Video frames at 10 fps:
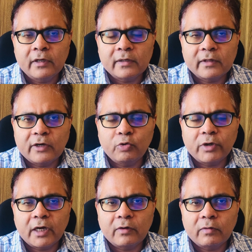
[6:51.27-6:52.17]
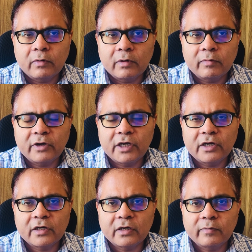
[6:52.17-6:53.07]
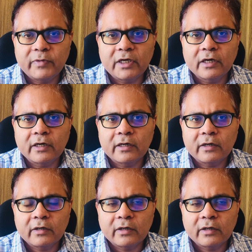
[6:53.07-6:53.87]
then you can create a bigger